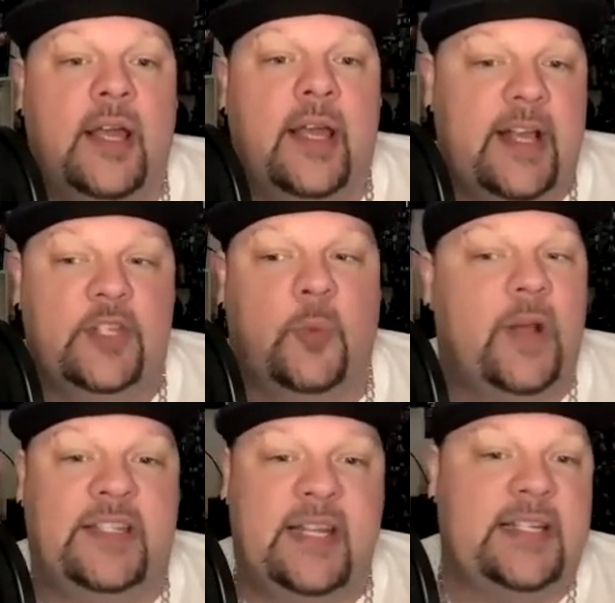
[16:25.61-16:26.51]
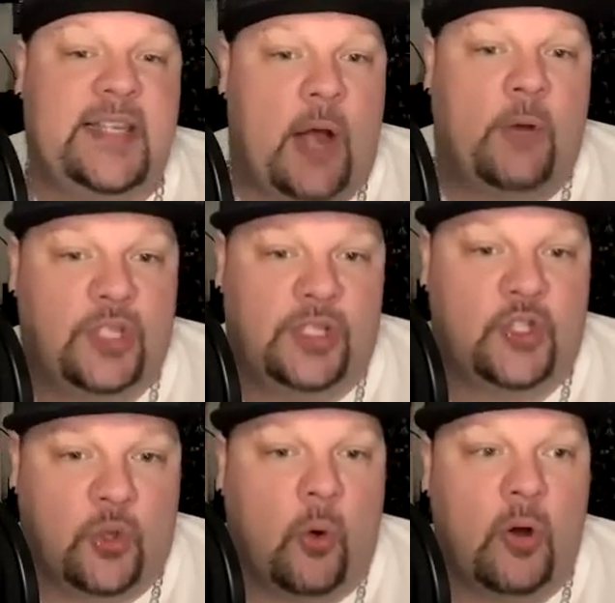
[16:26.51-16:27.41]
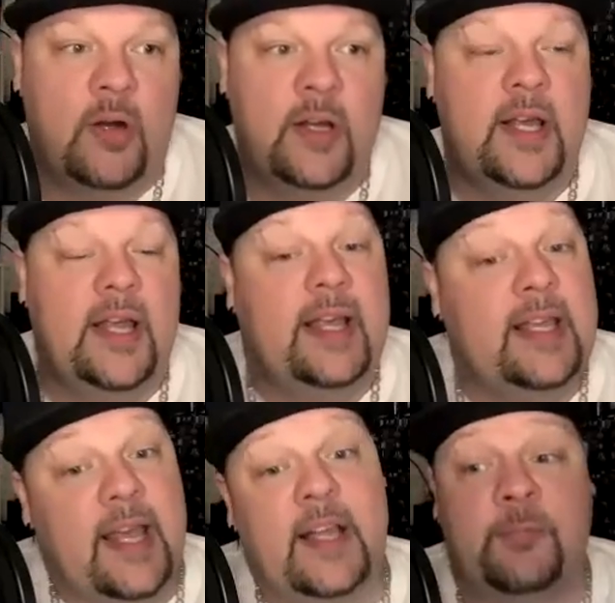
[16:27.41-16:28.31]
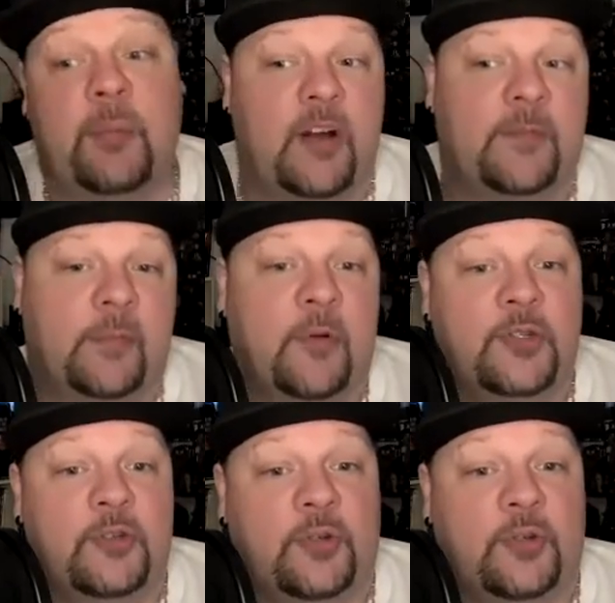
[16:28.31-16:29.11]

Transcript: his win didn't count to the score. He is part of Promocios